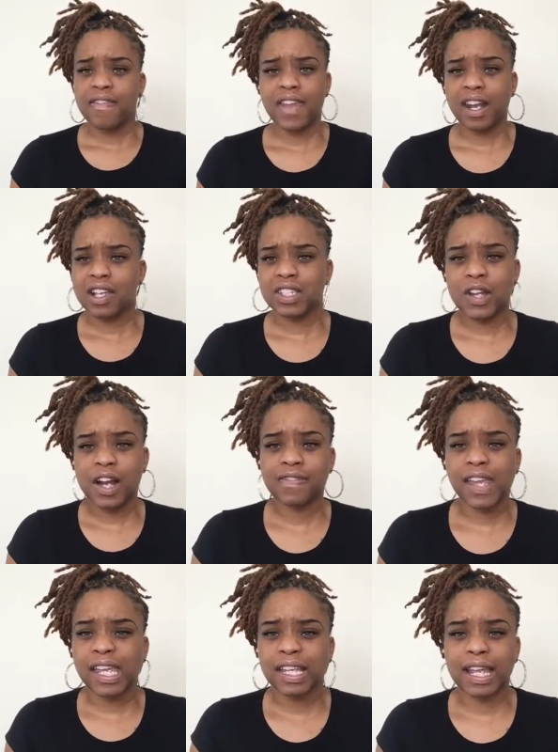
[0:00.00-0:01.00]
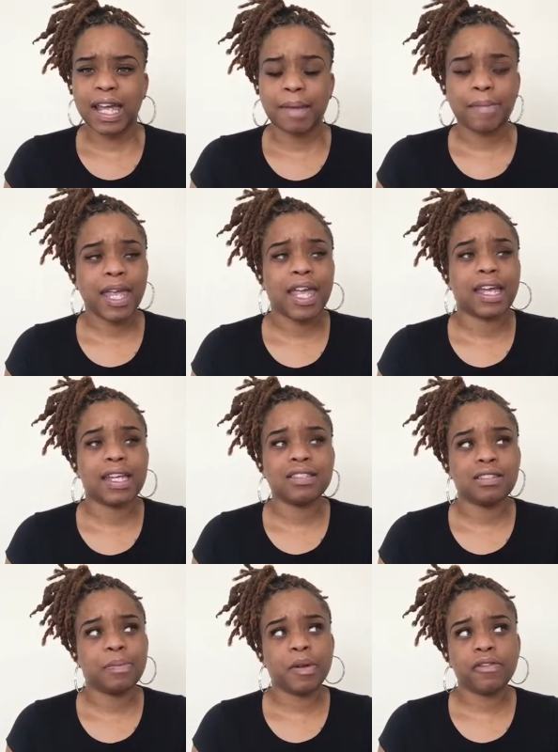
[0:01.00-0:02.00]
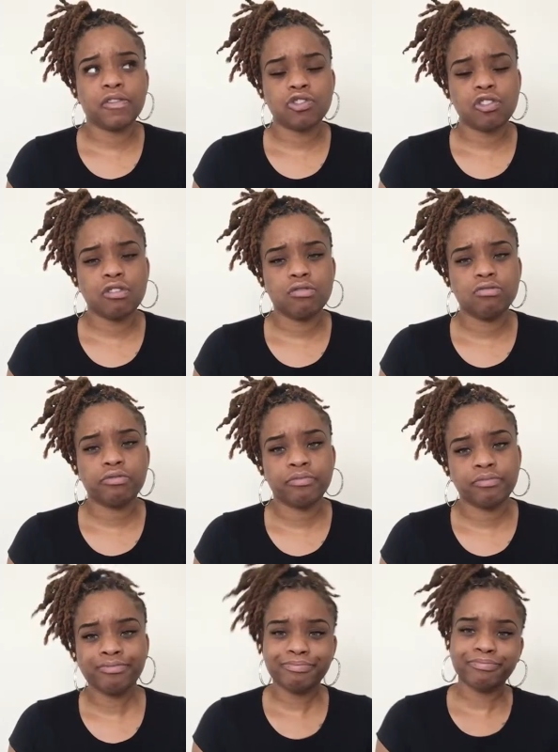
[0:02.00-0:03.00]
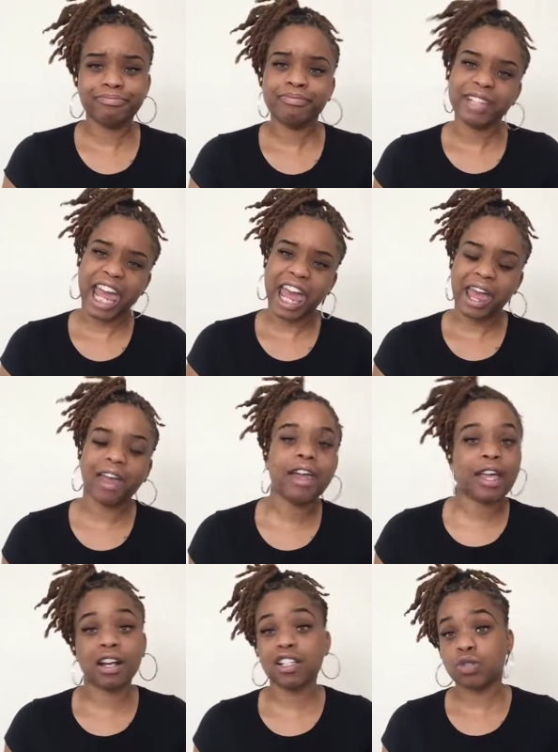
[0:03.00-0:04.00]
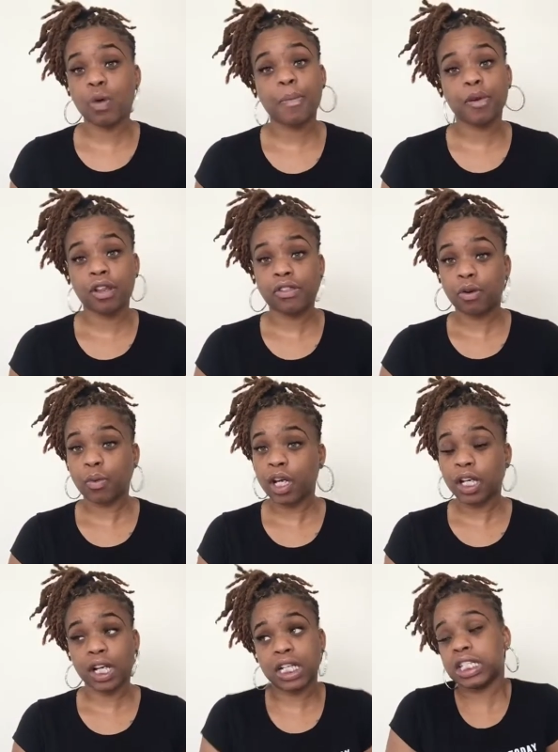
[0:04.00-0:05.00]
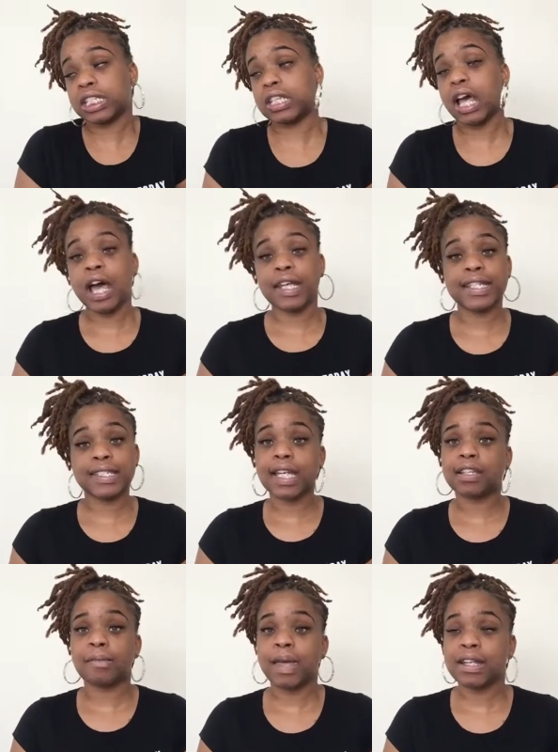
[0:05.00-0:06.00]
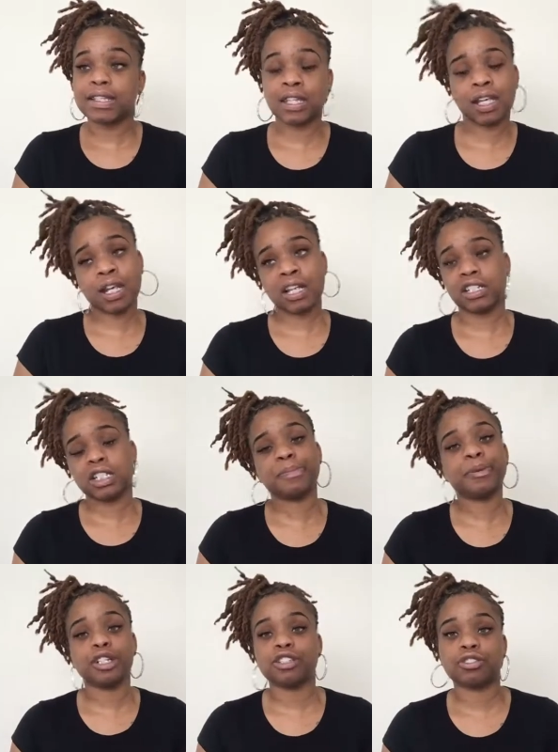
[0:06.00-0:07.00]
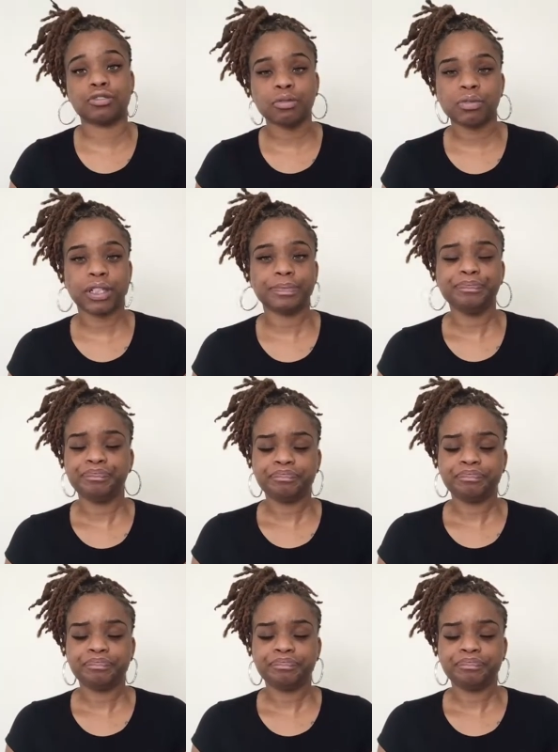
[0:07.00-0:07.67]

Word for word: Then I started thinking, like, man, is it the birth control? hmm, nah. And I swept it under the rug and I just didn't take the medicine and I just pushed through it.